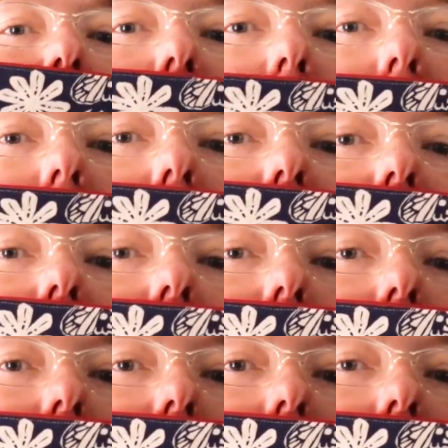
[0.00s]
I love it.
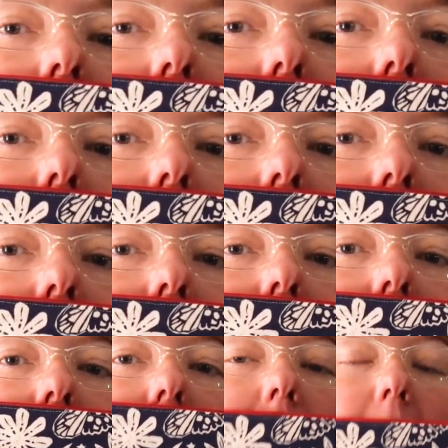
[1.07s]

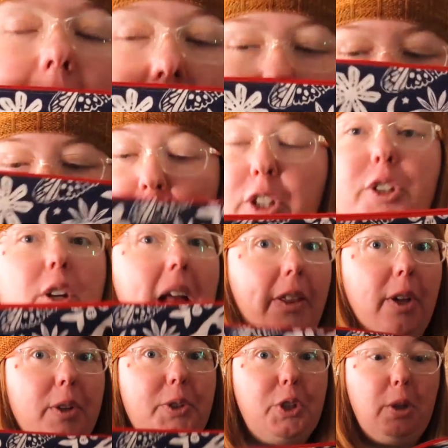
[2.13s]
Okay, so now
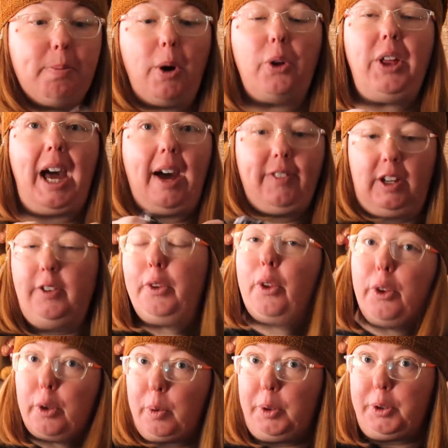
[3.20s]
those do both have, even though
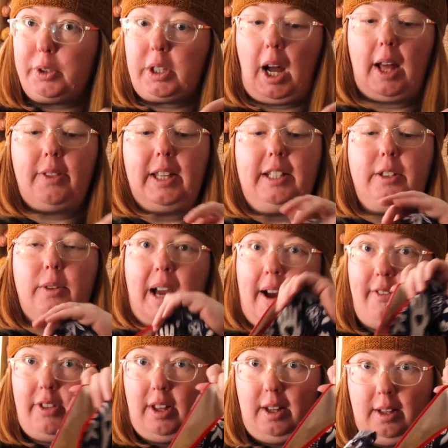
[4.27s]
they're quilter's cotton, they do
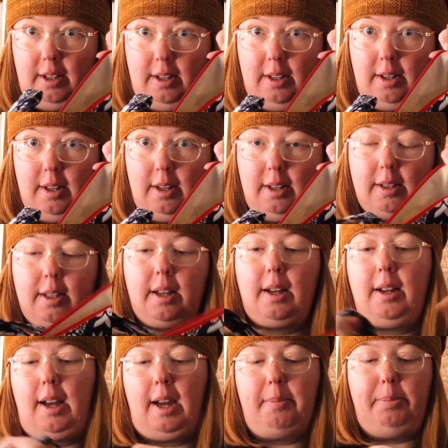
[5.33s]
have the
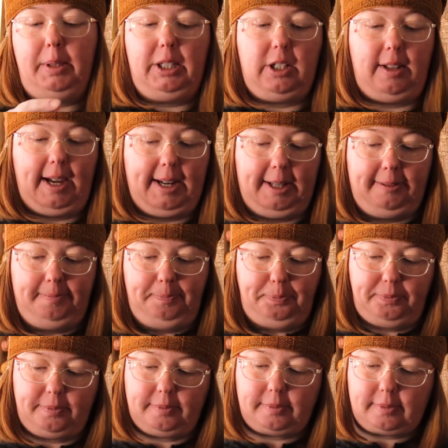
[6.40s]
unbleached lining.
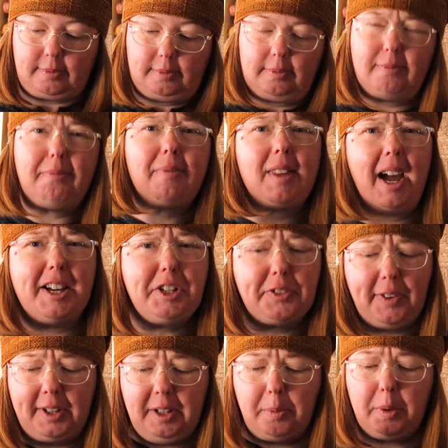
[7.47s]
I just
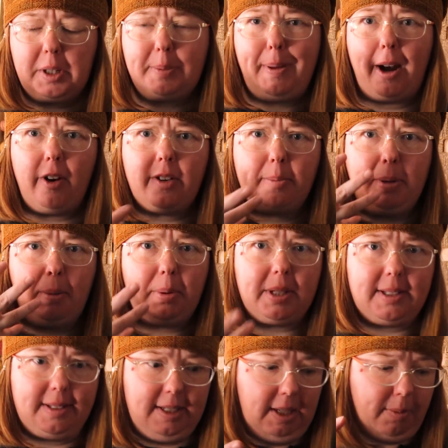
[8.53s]
find it works better to be able
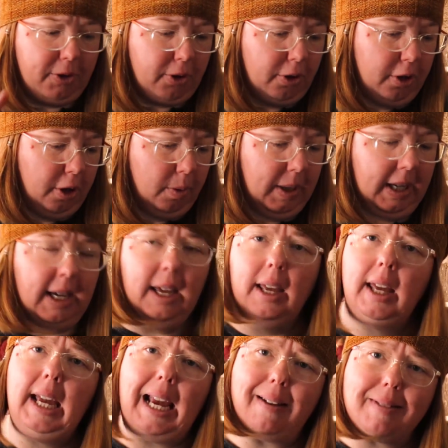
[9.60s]
to see what you're doing.
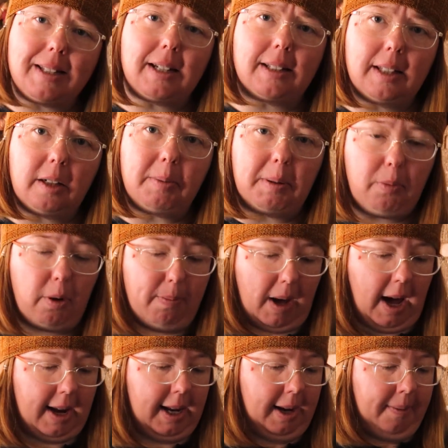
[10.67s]
It gives it a little bit more
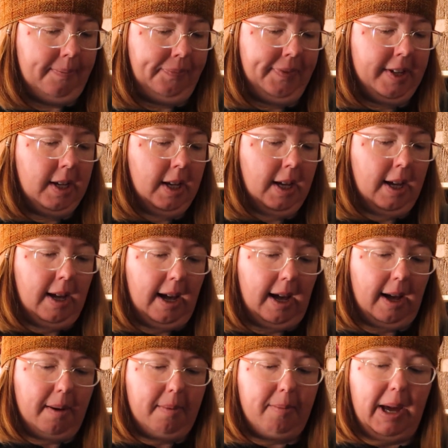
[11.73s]
body,
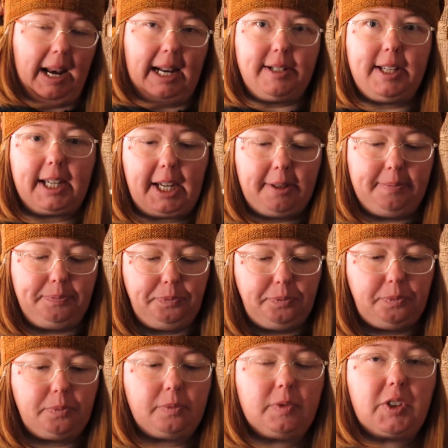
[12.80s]
and I dig it.
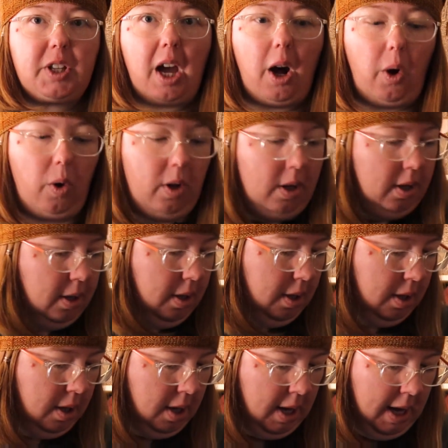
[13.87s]
So,
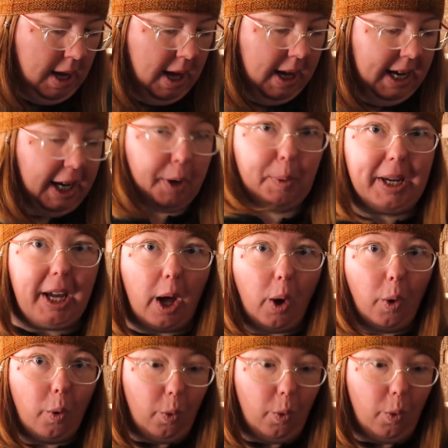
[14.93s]
here we go.